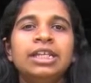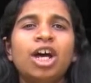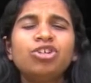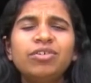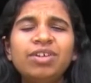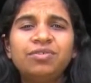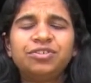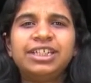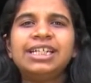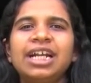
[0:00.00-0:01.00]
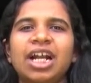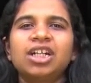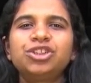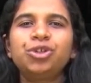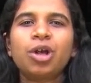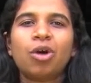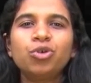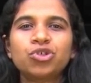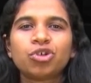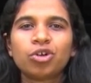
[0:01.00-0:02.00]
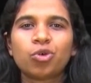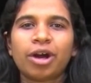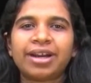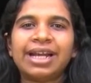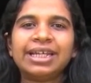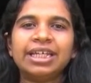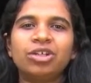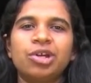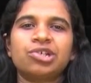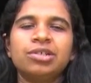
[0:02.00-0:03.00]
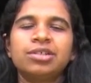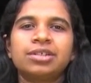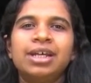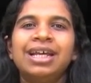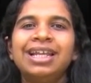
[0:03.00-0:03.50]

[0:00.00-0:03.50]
Now that we've seen and understood how to solve quadratic equations,